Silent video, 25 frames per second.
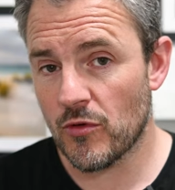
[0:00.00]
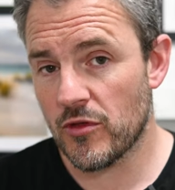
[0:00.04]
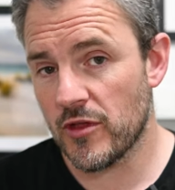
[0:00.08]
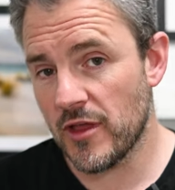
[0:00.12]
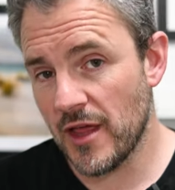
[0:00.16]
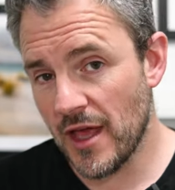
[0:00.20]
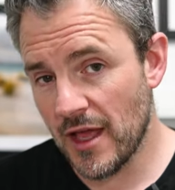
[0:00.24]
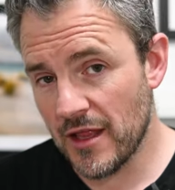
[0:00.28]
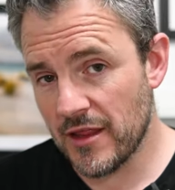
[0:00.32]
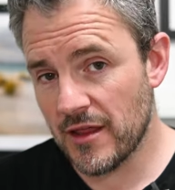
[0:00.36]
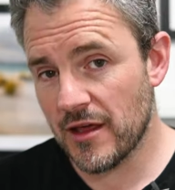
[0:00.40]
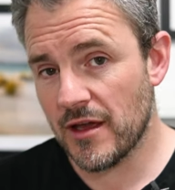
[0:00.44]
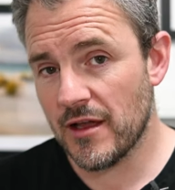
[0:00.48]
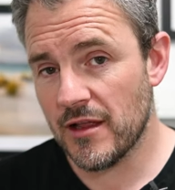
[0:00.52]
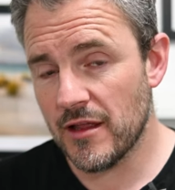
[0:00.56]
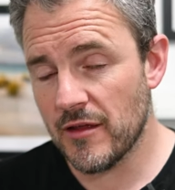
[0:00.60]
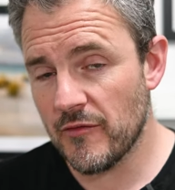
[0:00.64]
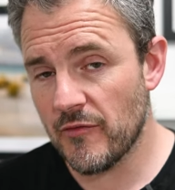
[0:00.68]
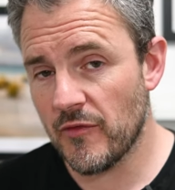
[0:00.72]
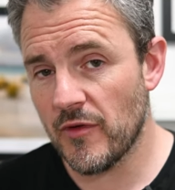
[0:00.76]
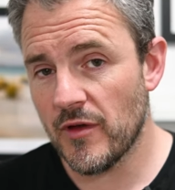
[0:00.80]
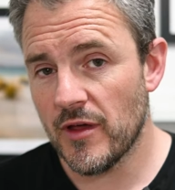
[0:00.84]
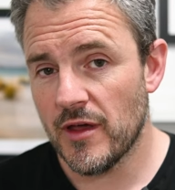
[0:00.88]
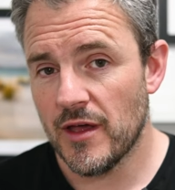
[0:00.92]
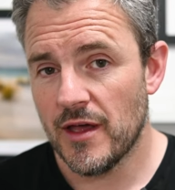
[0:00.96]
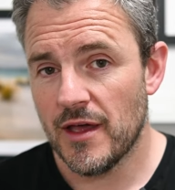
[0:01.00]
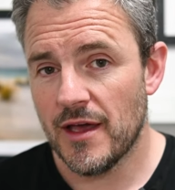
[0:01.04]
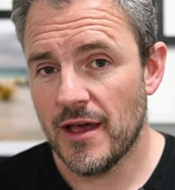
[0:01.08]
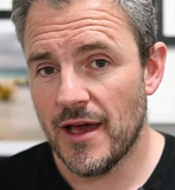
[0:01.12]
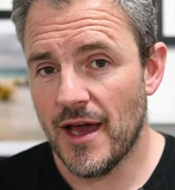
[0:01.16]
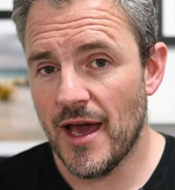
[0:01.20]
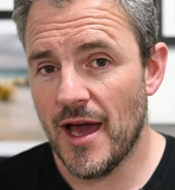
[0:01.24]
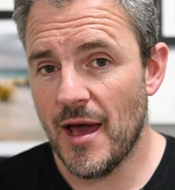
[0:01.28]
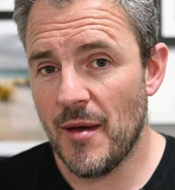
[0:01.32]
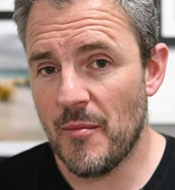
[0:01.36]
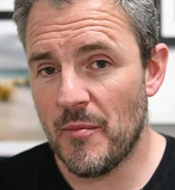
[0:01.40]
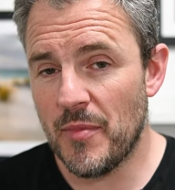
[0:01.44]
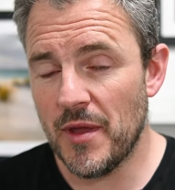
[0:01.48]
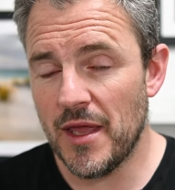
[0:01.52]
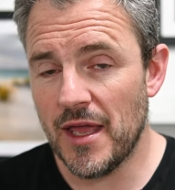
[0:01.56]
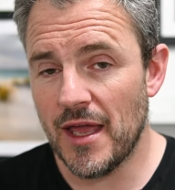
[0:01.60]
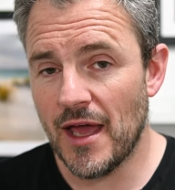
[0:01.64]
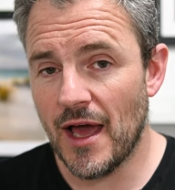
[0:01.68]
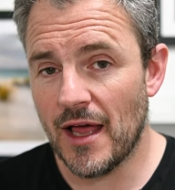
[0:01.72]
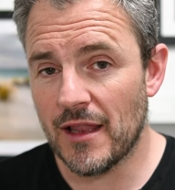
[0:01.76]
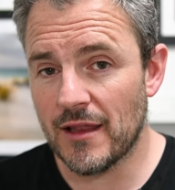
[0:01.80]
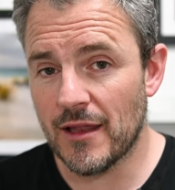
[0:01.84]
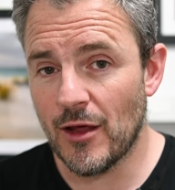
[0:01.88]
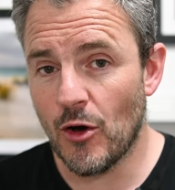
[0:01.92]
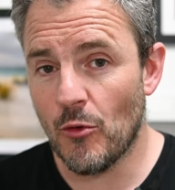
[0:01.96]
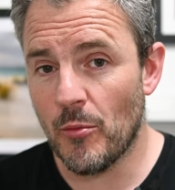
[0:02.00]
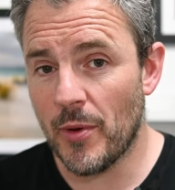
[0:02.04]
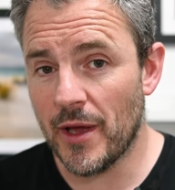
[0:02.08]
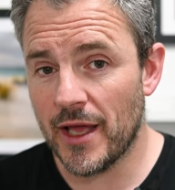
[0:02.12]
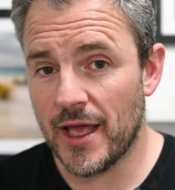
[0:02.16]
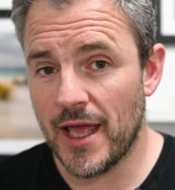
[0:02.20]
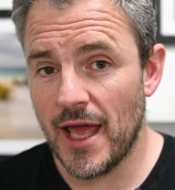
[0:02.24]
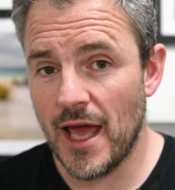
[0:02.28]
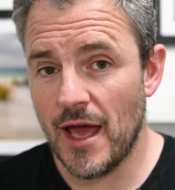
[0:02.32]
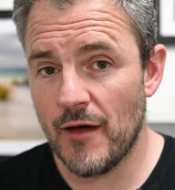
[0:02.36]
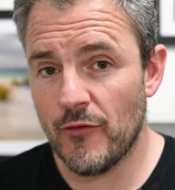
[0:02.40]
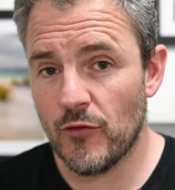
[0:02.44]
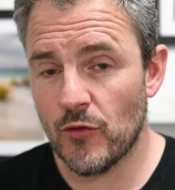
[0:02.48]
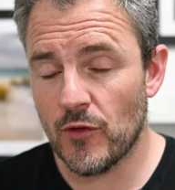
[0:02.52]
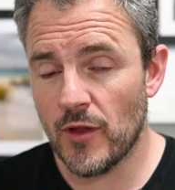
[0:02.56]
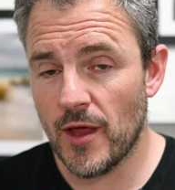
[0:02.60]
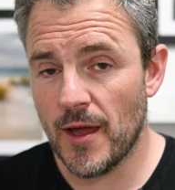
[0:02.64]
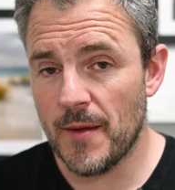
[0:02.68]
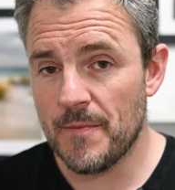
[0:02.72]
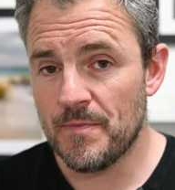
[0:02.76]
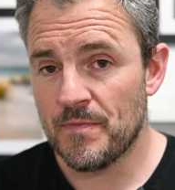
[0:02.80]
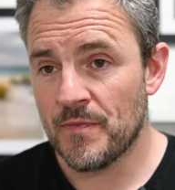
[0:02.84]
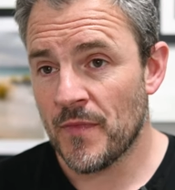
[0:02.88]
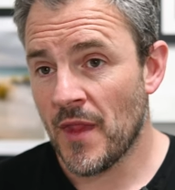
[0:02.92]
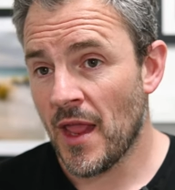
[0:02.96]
So you had to kind of be a little bit careful there.